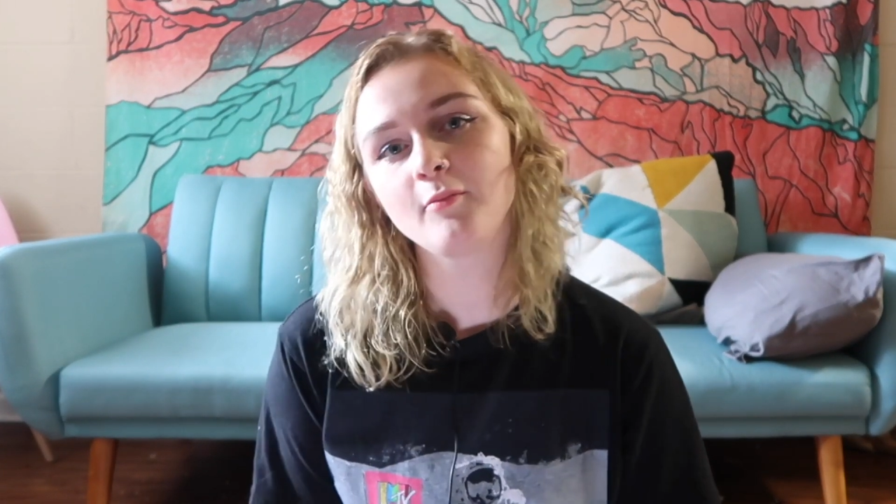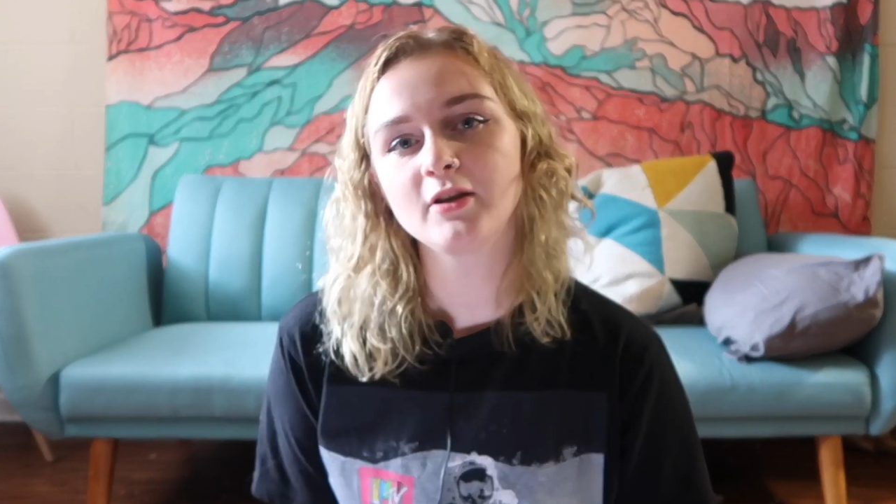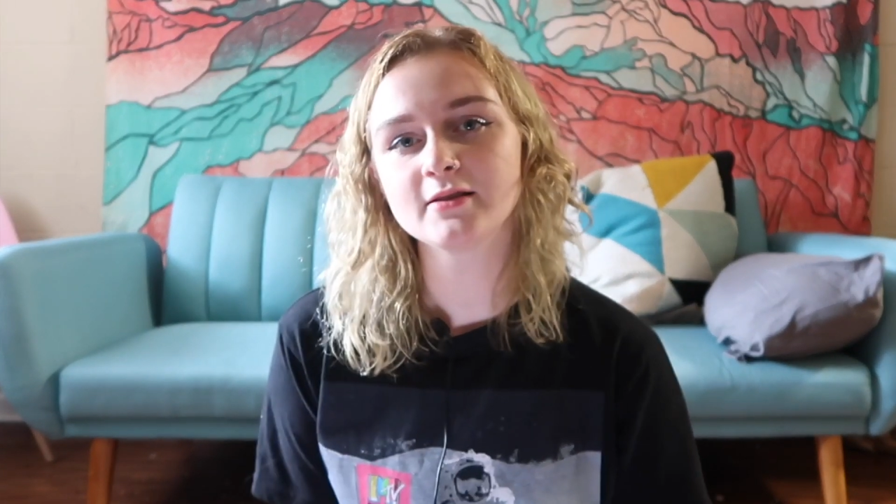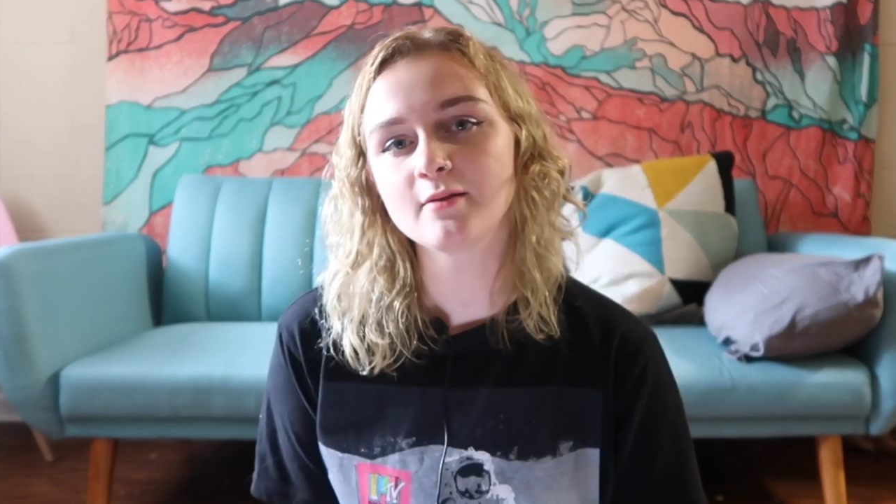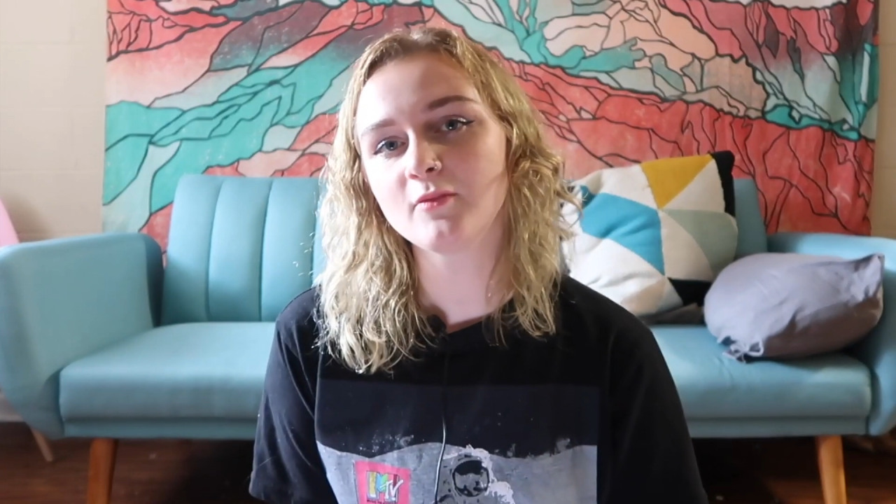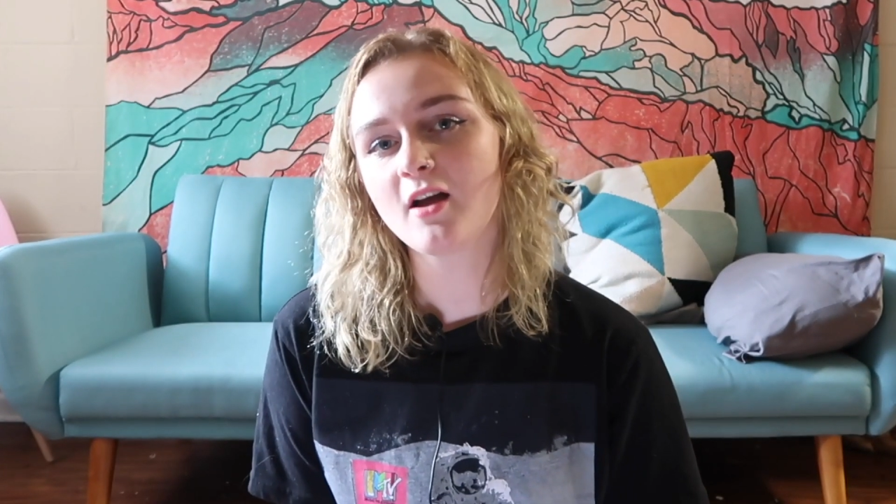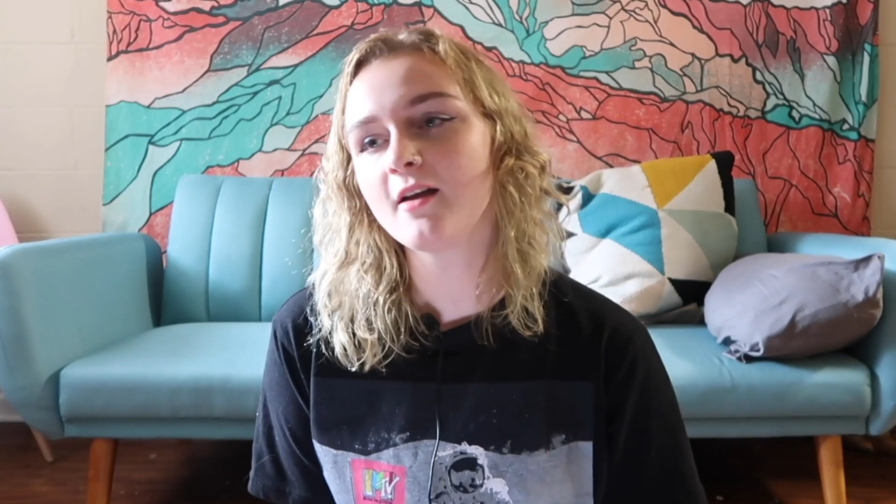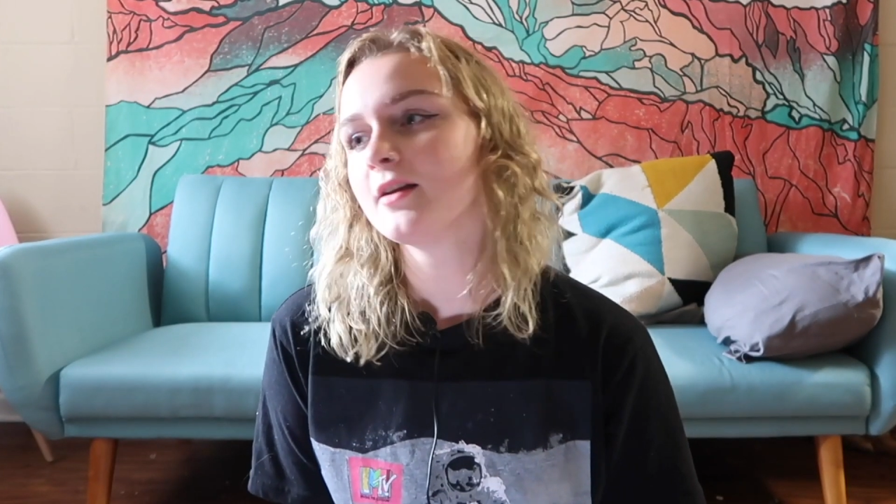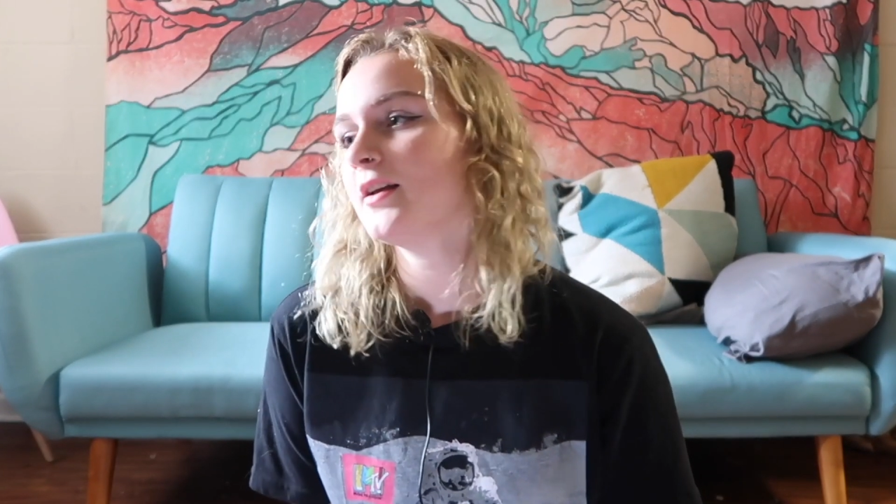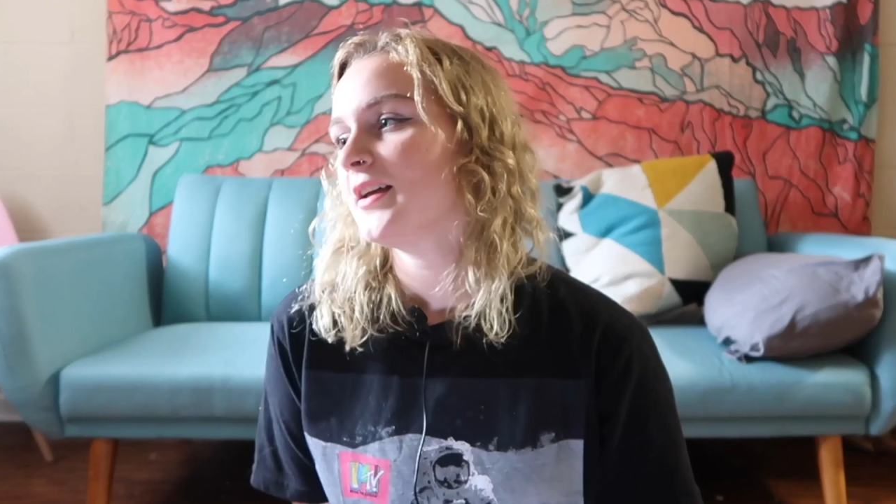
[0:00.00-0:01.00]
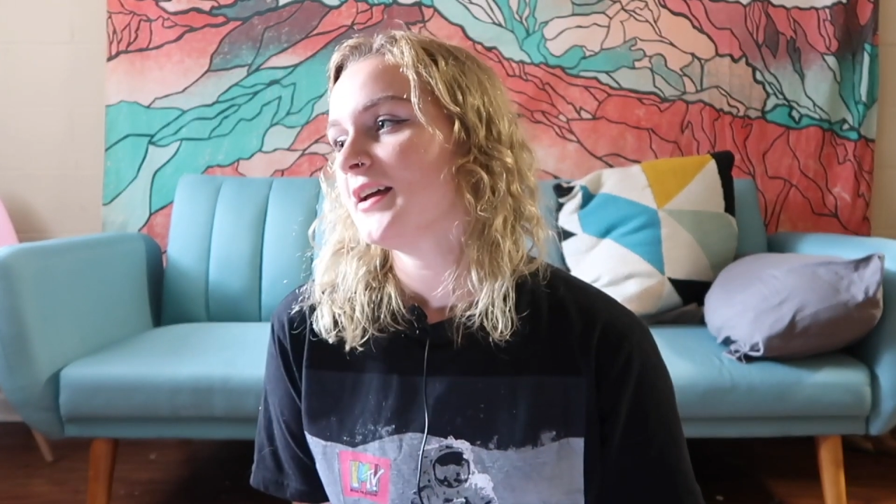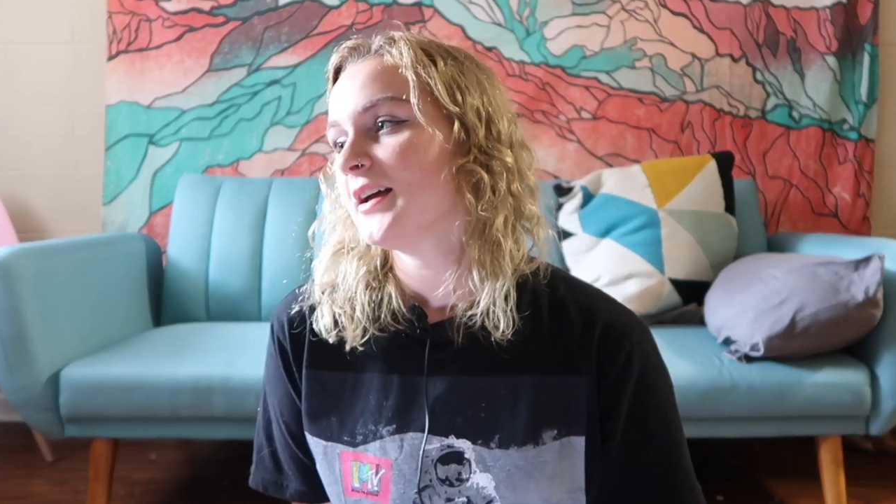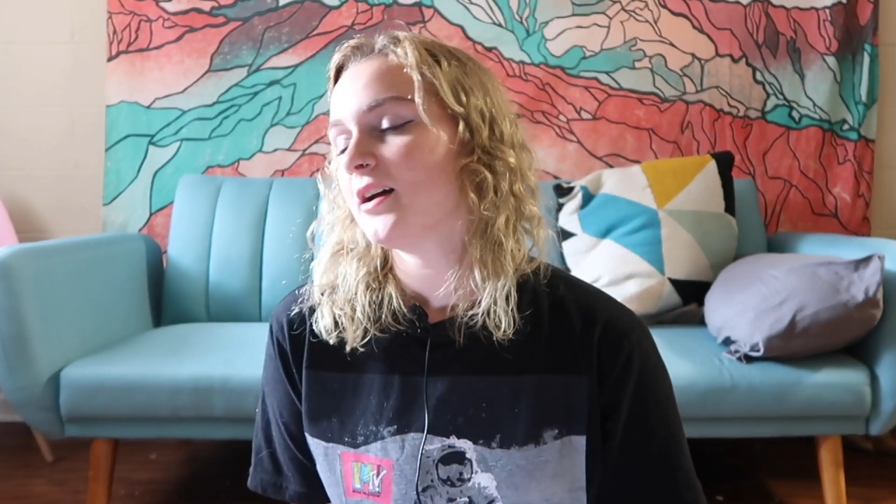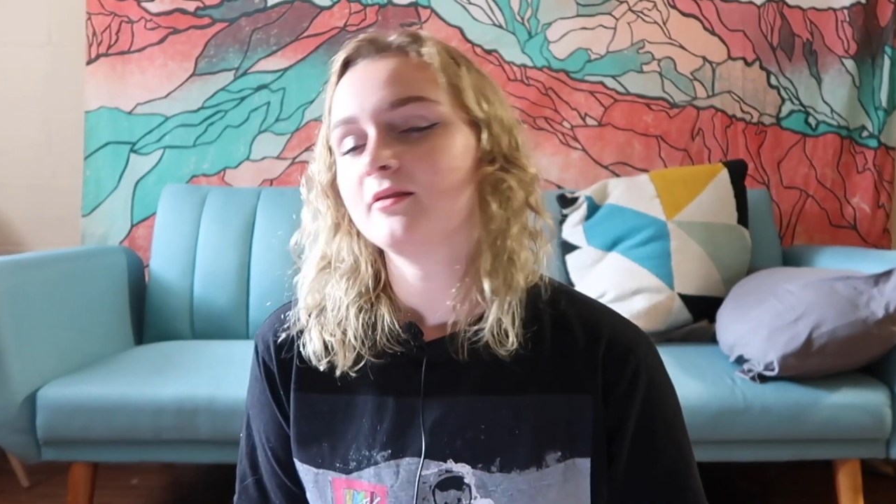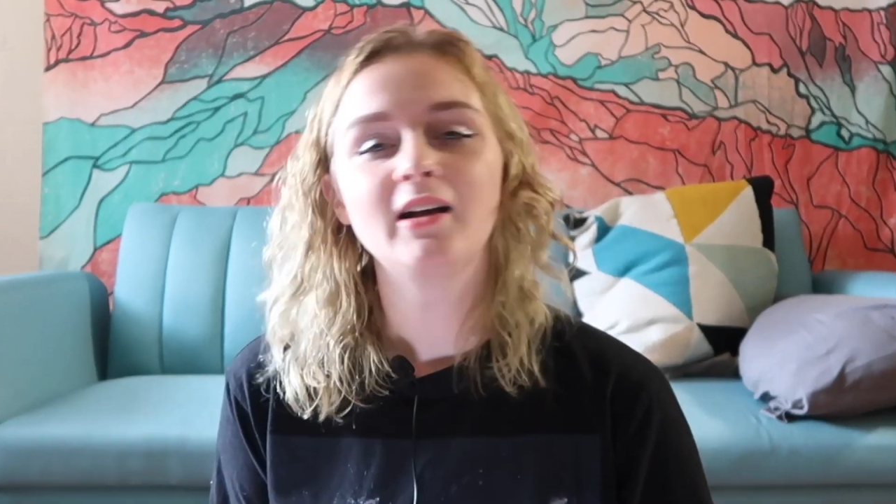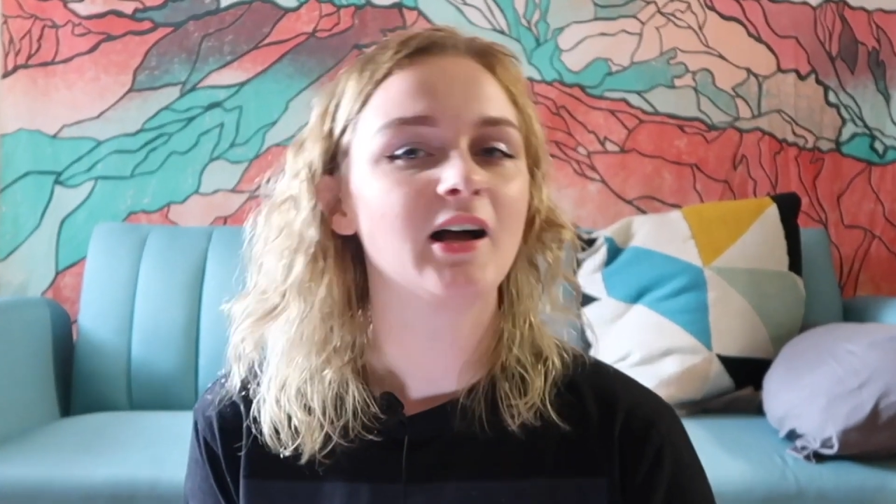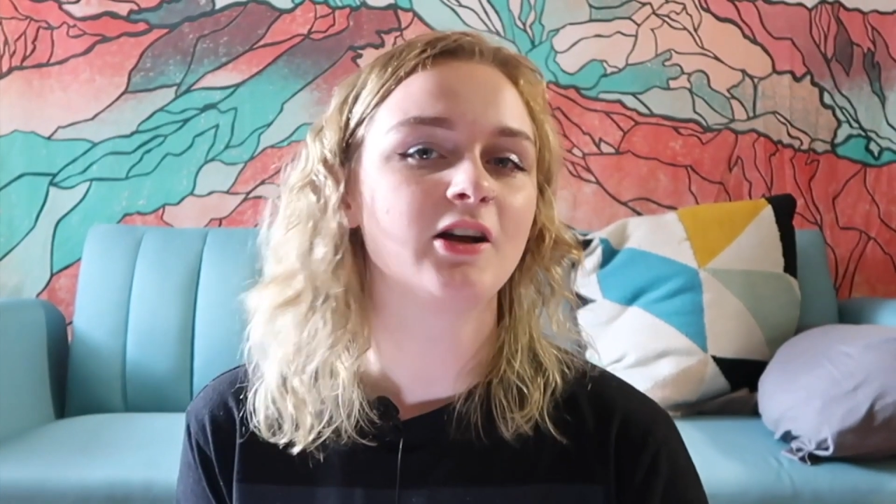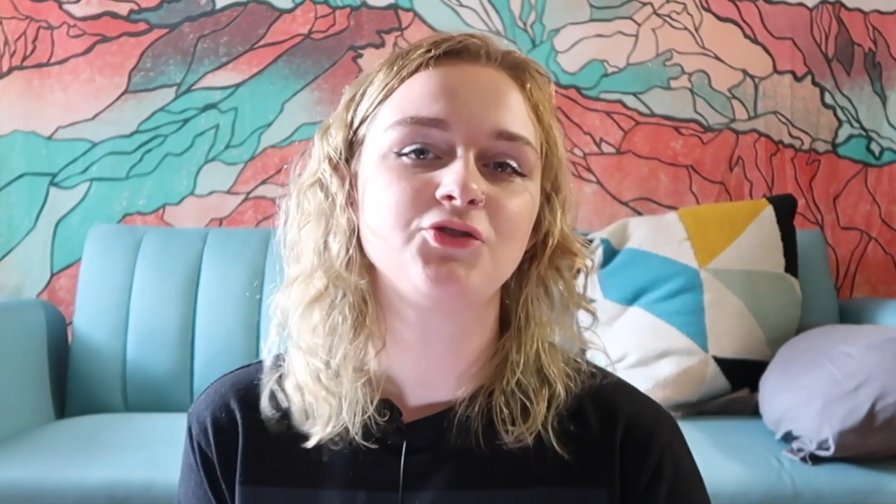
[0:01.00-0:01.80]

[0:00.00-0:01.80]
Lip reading: because I'm not a